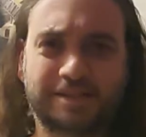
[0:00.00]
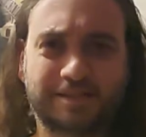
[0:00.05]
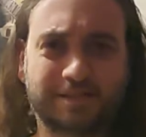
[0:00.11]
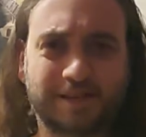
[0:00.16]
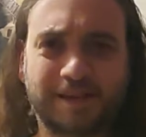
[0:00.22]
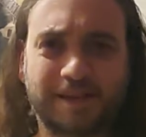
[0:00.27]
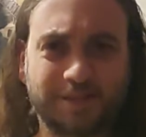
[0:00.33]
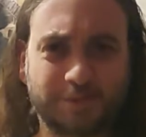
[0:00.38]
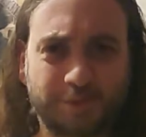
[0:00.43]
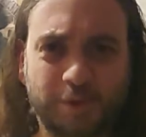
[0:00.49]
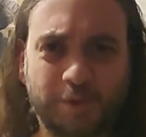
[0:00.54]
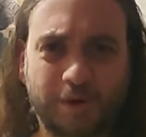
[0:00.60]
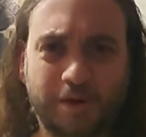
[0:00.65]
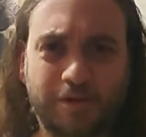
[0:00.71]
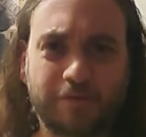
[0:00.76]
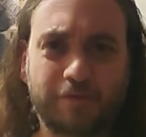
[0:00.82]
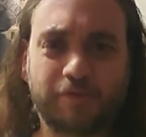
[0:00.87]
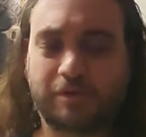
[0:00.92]
guys, what are you
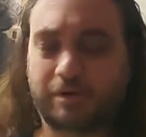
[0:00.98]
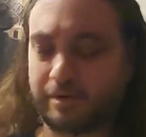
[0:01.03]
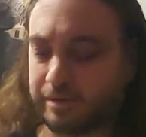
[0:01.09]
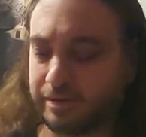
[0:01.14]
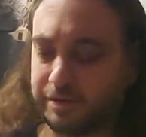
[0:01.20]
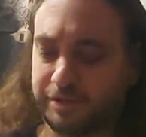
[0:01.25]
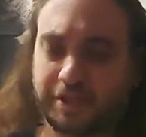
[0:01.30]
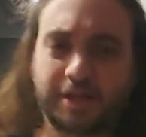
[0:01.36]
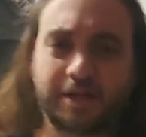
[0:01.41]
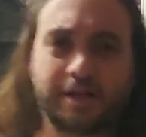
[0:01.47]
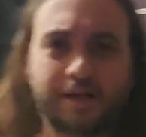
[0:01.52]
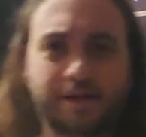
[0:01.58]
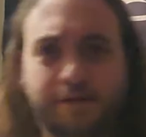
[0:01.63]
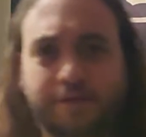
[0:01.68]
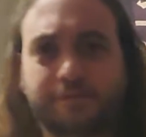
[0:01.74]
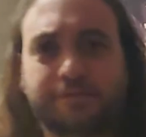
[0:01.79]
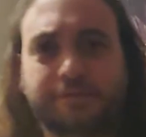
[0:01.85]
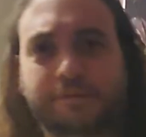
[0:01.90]
waiting for? Check it
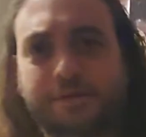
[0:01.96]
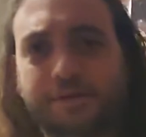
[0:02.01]
out.